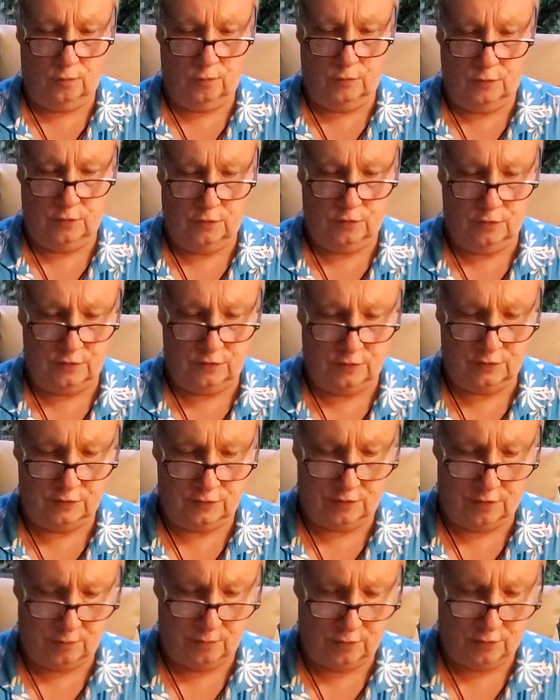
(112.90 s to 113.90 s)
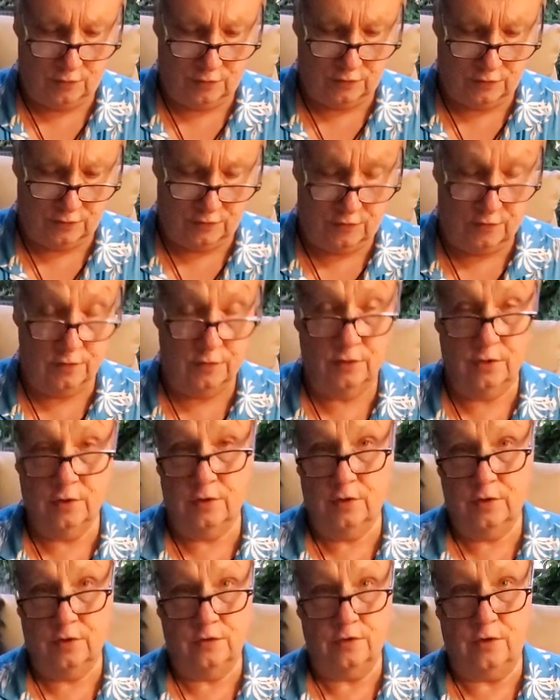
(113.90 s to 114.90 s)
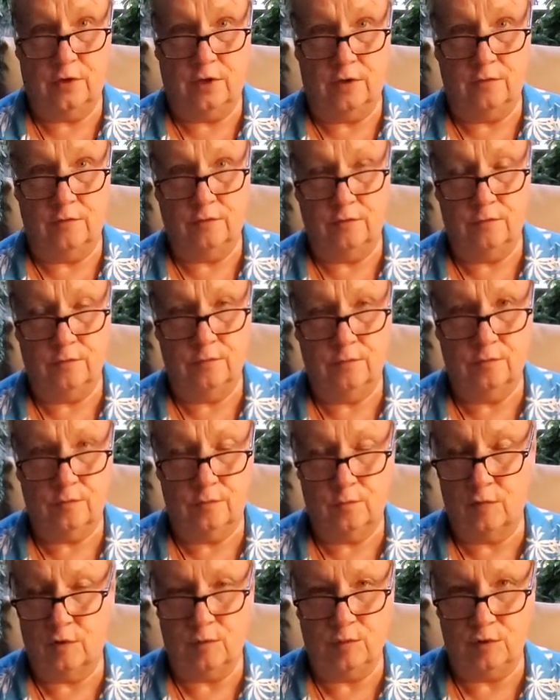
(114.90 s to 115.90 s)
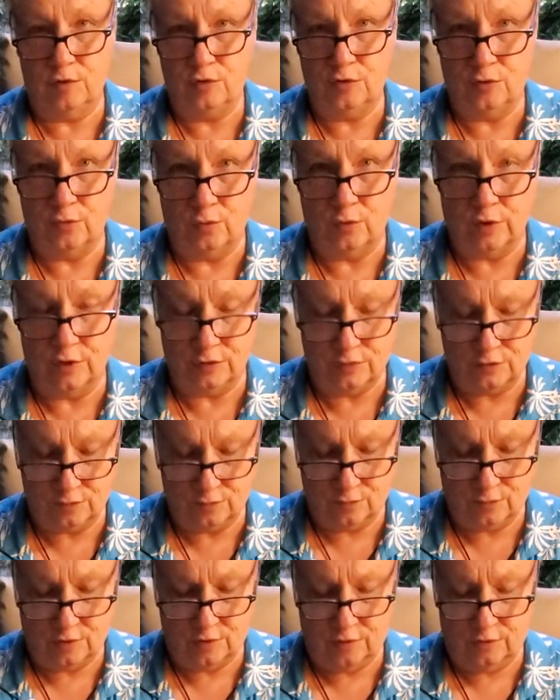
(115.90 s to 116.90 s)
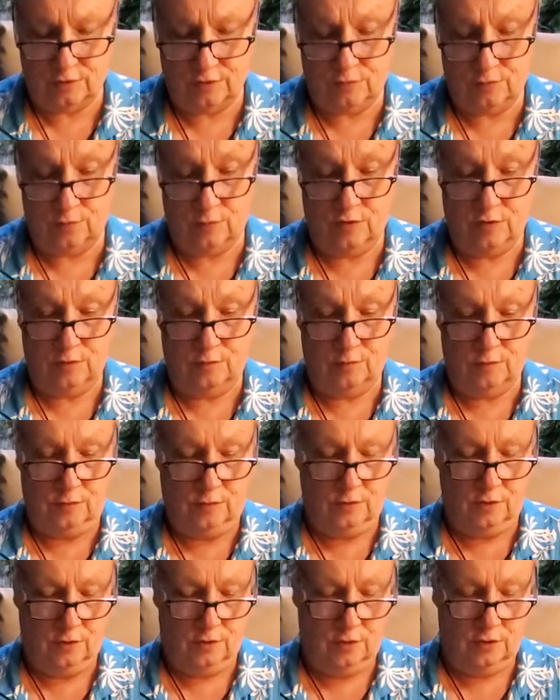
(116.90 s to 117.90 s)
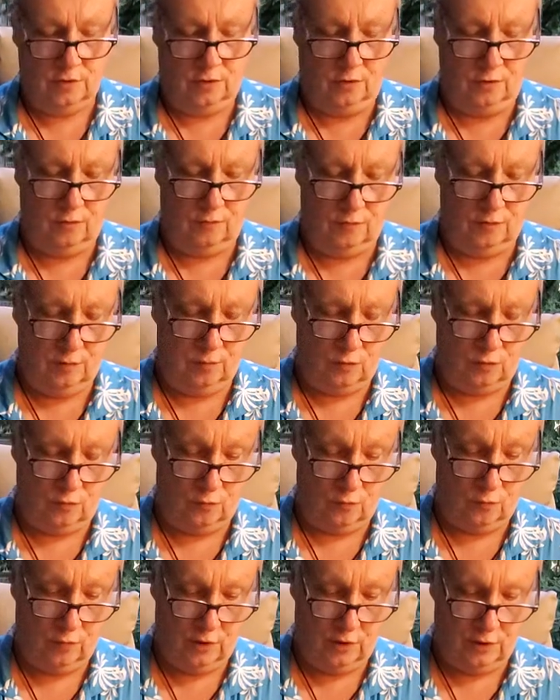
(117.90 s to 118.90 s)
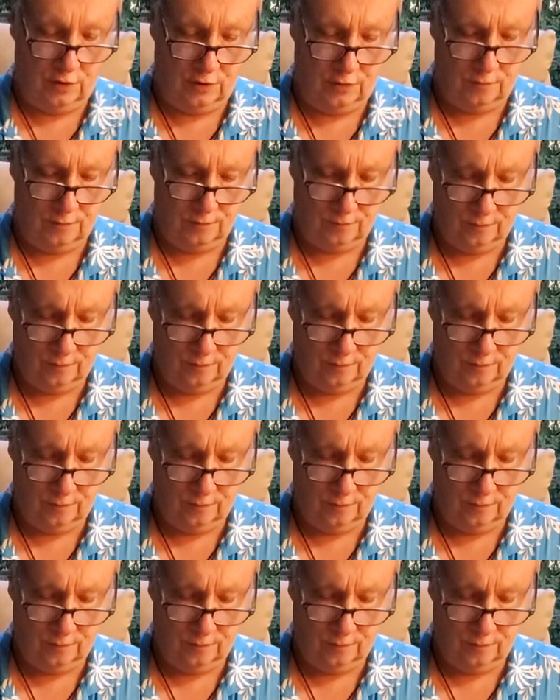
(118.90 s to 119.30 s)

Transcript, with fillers: here's this person, Dave. Maybe 2 weeks from now. It's mid-November read.